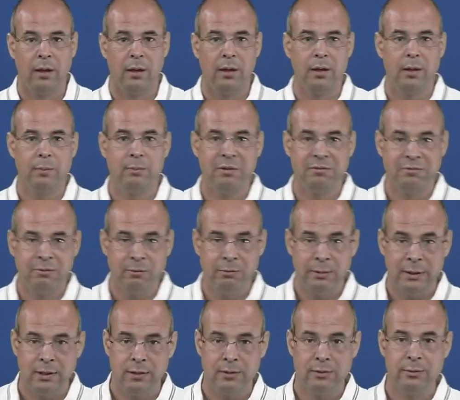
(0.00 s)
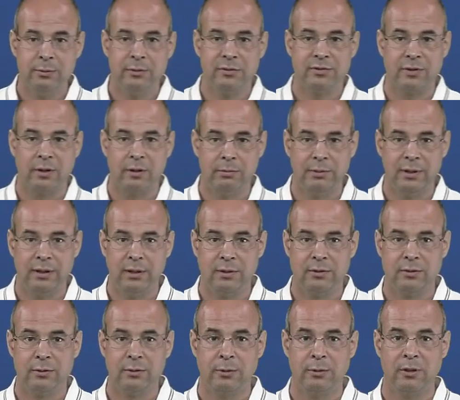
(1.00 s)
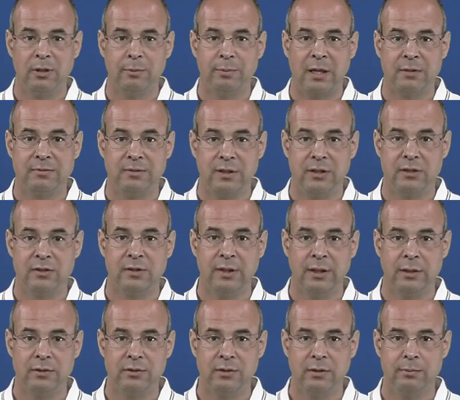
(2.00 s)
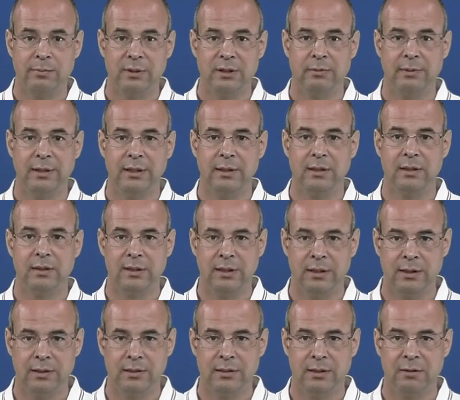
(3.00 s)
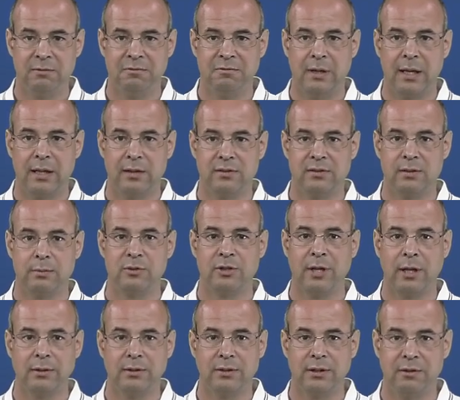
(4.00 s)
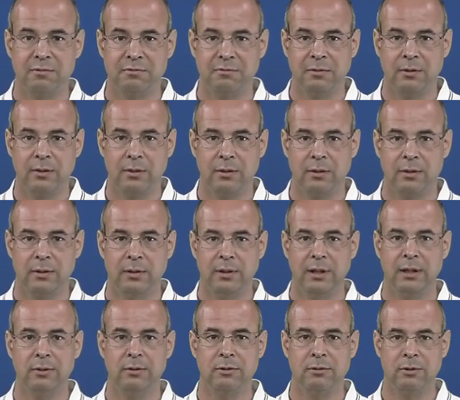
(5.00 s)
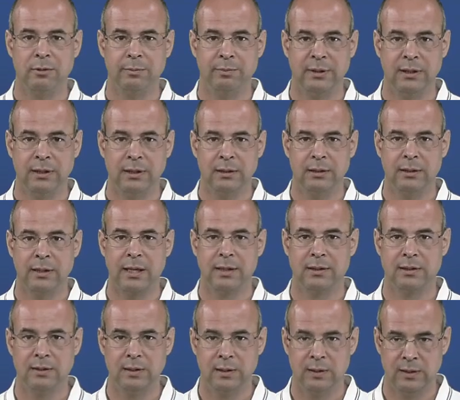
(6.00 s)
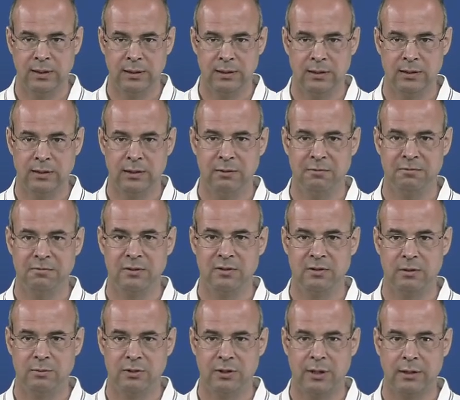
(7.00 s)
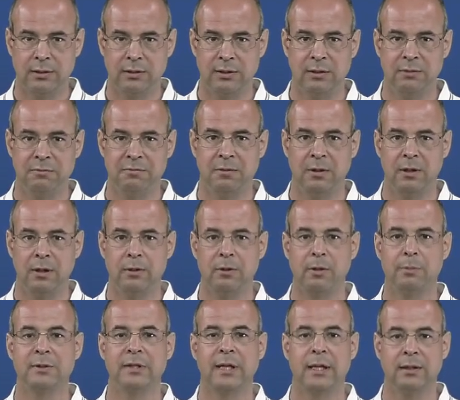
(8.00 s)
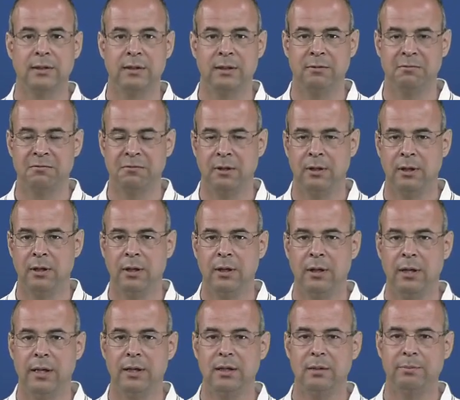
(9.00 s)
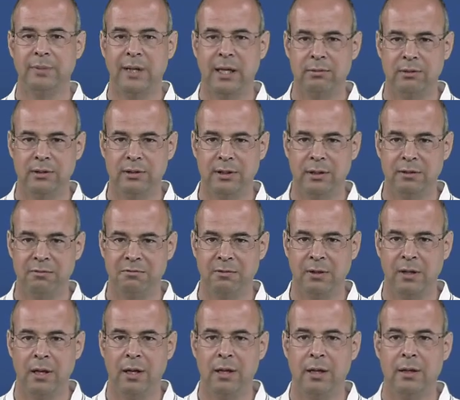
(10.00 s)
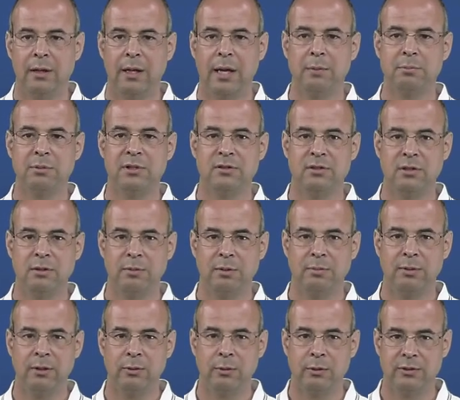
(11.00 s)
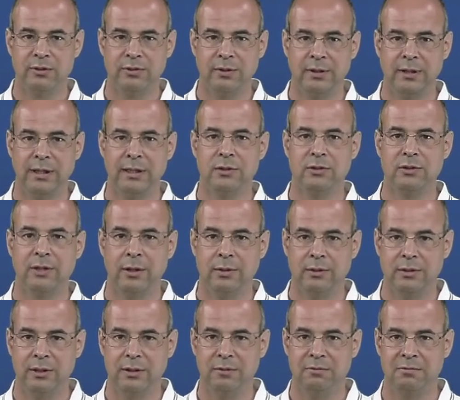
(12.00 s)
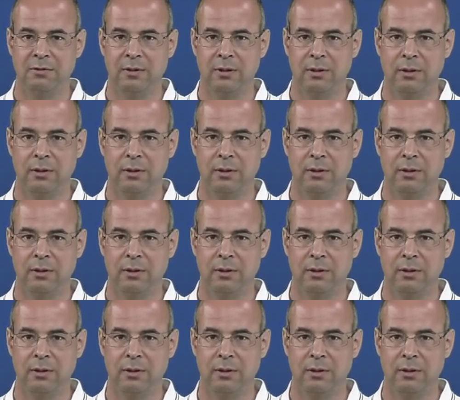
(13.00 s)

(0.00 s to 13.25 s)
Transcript: Before we can do so, we need to talk about the distinction between indicative and subjunctive. Indo-European had an indicative, a subjunctive, an optative, an imperative, and presumably also an injunctive.